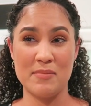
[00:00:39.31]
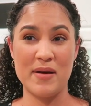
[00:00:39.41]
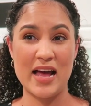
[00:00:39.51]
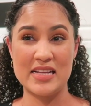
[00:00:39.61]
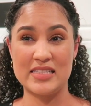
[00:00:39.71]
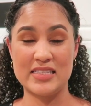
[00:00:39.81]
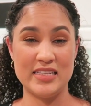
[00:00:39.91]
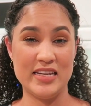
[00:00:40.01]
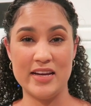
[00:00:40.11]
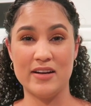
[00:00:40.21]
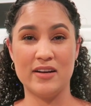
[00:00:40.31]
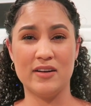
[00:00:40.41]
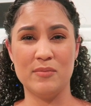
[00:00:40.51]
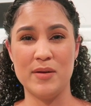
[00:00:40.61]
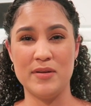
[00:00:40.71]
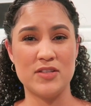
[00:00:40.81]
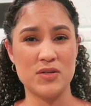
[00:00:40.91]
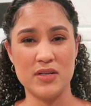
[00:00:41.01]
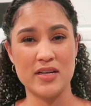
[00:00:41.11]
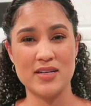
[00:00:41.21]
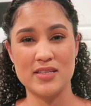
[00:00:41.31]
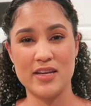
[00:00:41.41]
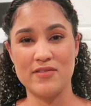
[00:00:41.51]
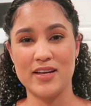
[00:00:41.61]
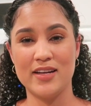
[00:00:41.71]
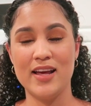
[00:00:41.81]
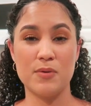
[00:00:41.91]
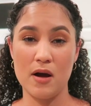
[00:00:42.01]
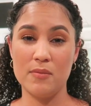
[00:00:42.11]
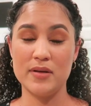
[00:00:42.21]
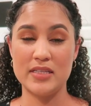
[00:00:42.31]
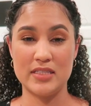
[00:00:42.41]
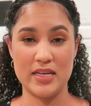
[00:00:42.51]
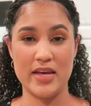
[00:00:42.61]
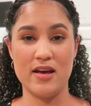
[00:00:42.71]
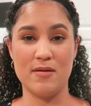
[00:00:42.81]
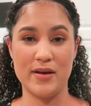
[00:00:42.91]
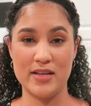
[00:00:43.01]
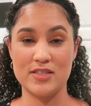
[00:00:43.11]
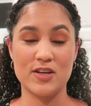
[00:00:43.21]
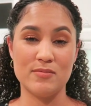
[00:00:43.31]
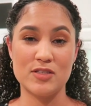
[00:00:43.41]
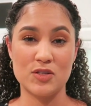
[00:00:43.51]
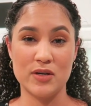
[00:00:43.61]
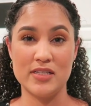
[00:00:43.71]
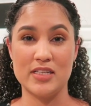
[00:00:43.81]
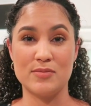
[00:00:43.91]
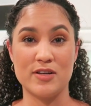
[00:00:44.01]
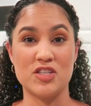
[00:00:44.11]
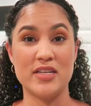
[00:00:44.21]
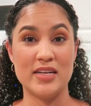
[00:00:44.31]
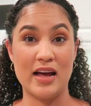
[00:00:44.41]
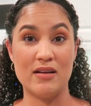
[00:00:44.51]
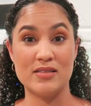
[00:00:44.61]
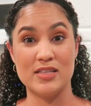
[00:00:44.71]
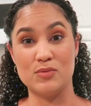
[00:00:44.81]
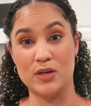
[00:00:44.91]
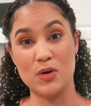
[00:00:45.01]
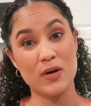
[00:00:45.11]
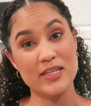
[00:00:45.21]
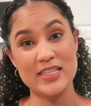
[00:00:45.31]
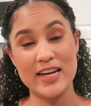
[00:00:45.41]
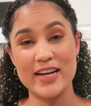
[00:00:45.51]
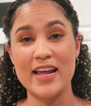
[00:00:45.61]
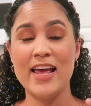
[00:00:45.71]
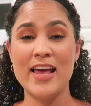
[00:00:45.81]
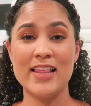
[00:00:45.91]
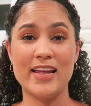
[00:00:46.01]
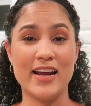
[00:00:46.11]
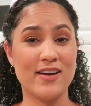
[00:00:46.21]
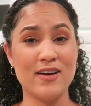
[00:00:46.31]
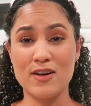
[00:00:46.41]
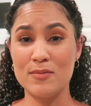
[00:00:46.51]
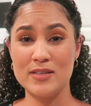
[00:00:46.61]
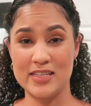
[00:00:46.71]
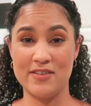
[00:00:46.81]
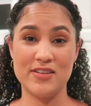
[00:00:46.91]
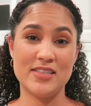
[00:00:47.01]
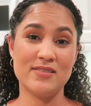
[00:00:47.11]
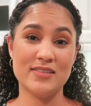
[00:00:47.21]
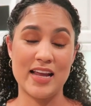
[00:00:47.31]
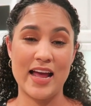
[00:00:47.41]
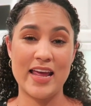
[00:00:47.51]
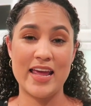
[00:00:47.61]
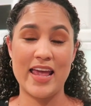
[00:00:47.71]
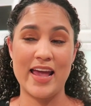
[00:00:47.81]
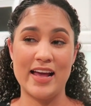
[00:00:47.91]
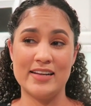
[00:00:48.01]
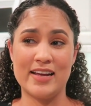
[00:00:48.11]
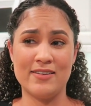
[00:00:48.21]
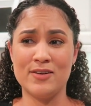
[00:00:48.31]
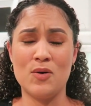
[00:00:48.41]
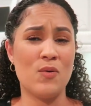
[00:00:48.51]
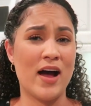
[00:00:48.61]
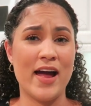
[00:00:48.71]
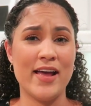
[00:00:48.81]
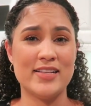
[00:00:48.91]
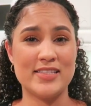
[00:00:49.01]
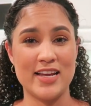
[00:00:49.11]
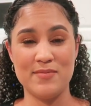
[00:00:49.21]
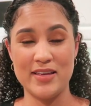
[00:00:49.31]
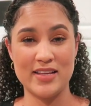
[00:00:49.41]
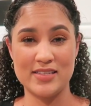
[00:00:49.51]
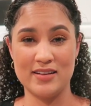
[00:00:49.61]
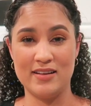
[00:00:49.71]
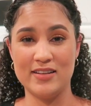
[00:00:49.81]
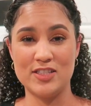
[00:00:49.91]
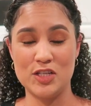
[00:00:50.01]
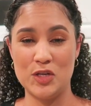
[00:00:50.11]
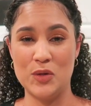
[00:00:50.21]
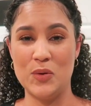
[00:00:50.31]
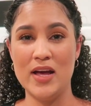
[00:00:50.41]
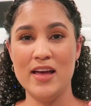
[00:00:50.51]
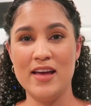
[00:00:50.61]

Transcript: the past year, maybe 2 years even. You probably see on my Instagram stories, especially now since we're quarantined, that I cook almost every single night, and I don't know why it's taken me this long to